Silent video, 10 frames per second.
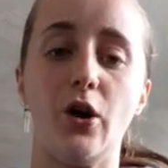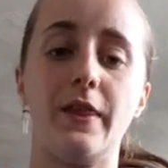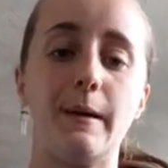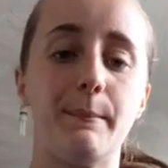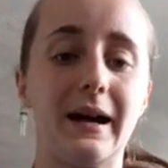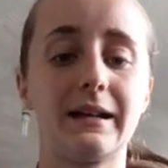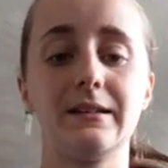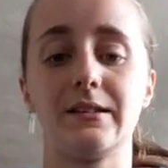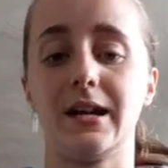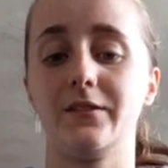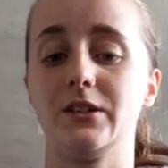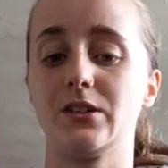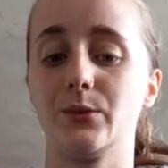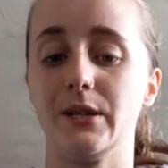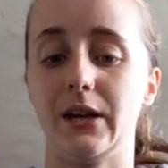their back isn't having to
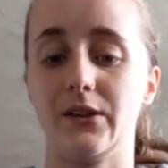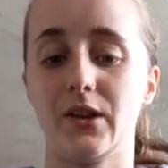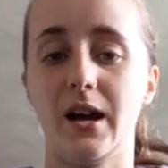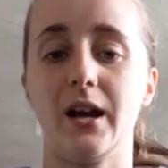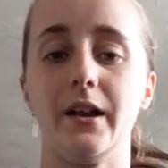work as hard,